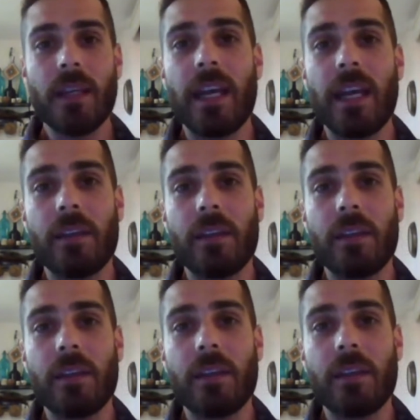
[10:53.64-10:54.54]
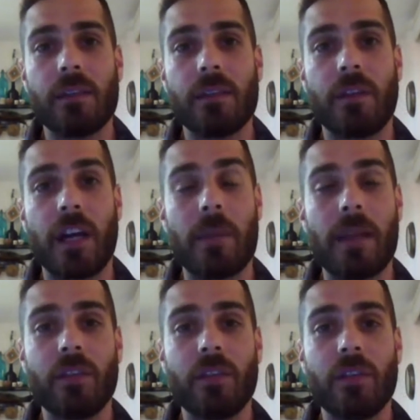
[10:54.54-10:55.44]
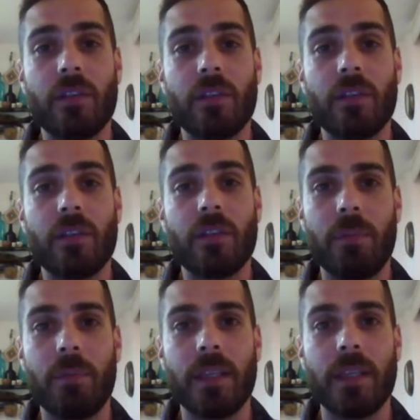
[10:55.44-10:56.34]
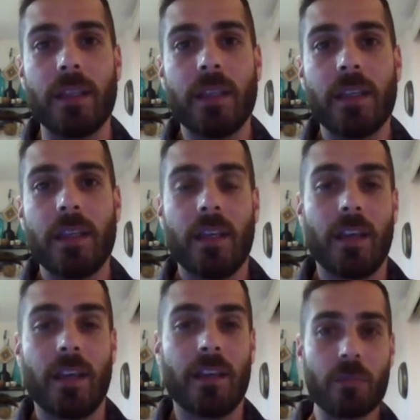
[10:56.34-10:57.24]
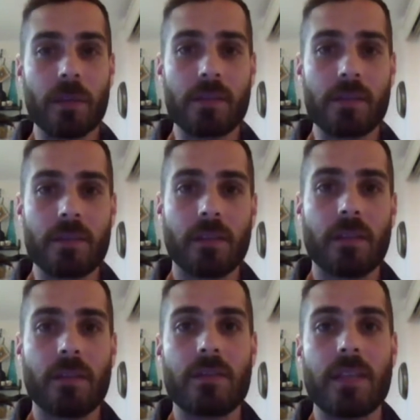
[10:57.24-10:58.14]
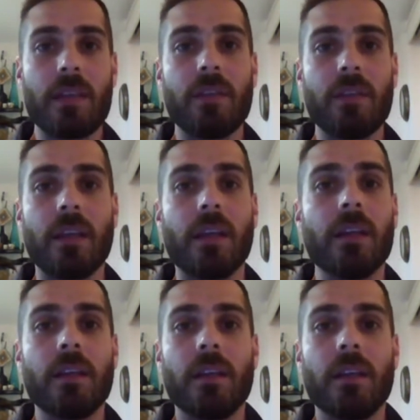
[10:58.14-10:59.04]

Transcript: And the environmental effect will be enormous, saving